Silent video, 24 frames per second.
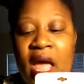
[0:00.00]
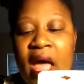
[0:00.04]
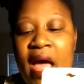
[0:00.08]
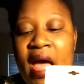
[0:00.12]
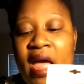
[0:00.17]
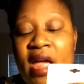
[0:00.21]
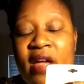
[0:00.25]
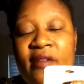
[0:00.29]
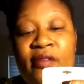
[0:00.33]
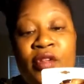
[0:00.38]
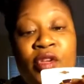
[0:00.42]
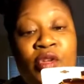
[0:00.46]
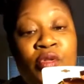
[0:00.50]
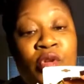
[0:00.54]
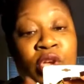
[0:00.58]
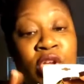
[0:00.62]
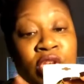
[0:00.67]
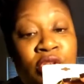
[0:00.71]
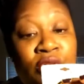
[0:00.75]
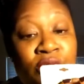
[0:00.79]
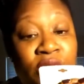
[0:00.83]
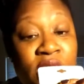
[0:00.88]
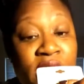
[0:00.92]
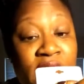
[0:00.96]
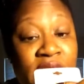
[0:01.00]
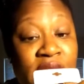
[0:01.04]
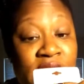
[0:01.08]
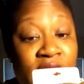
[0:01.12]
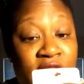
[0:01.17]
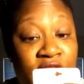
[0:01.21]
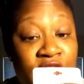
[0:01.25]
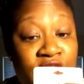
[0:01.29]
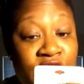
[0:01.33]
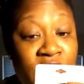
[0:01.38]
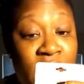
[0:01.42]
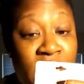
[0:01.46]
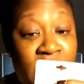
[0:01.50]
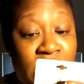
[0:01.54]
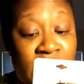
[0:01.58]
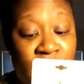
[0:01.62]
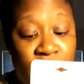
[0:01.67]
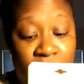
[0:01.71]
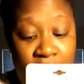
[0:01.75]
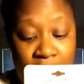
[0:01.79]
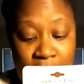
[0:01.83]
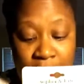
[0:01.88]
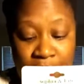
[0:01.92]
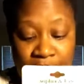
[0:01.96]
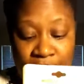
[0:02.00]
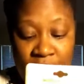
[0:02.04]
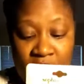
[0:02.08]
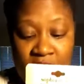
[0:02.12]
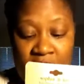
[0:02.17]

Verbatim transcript: However, you can use it as a keychain as well.